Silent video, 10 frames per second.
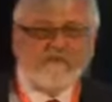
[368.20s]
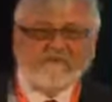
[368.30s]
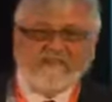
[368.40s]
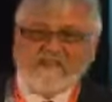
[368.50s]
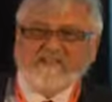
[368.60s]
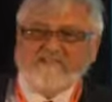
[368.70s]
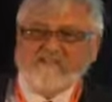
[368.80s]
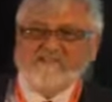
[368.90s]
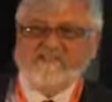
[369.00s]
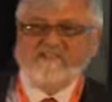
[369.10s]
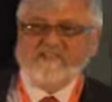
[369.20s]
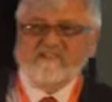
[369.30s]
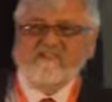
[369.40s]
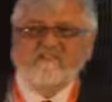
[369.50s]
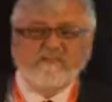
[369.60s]
rod. And that's what JISC
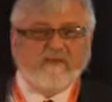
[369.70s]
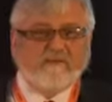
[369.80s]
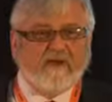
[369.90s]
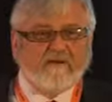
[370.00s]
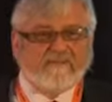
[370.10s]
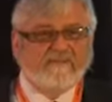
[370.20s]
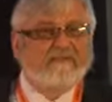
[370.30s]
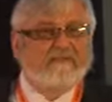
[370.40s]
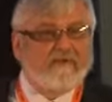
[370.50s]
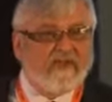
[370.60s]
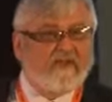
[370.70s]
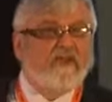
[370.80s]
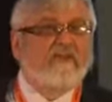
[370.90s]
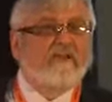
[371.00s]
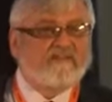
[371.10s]
continues to be about delivering
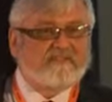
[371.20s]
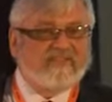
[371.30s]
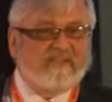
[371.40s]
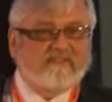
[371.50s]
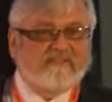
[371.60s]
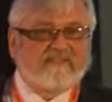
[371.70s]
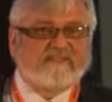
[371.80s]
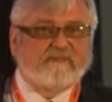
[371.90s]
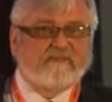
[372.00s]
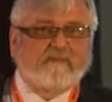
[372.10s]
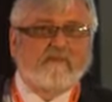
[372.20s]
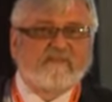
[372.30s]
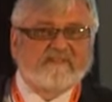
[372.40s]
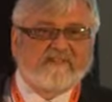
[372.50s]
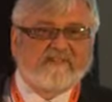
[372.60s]
the services that we've
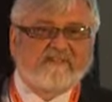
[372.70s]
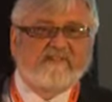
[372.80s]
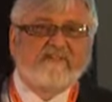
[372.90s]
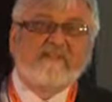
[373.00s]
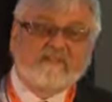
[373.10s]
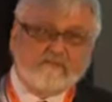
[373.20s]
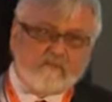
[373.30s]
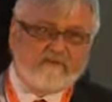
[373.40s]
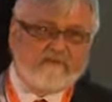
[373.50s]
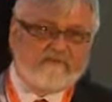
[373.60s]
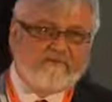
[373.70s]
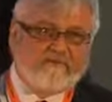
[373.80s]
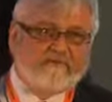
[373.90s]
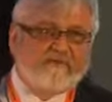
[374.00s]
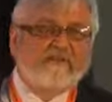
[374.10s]
always delivered. There will be a
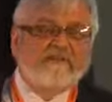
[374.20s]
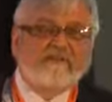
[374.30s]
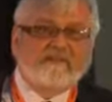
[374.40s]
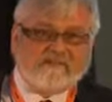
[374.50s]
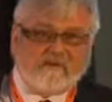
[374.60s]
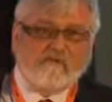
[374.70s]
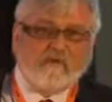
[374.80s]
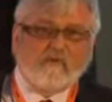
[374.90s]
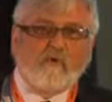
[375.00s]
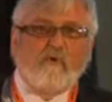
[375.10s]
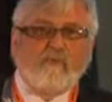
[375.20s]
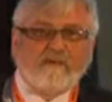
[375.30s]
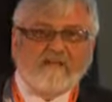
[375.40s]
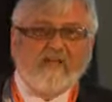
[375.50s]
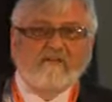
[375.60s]
review, some will go,
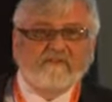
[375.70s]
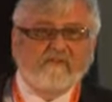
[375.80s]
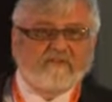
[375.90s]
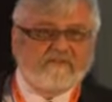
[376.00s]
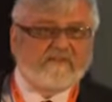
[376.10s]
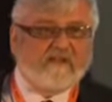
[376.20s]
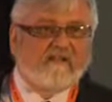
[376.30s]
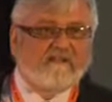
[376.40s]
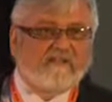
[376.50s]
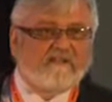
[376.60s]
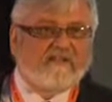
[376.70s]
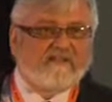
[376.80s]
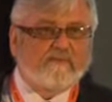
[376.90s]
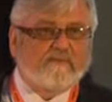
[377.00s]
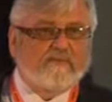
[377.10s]
but the ultimate, the ultimate
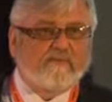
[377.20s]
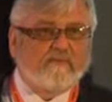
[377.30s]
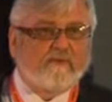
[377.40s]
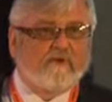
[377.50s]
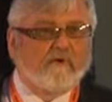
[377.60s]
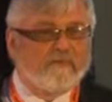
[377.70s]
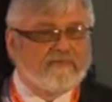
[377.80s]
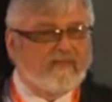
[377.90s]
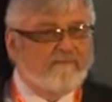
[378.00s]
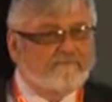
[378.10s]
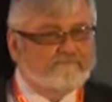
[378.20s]
things that we deliver will all be there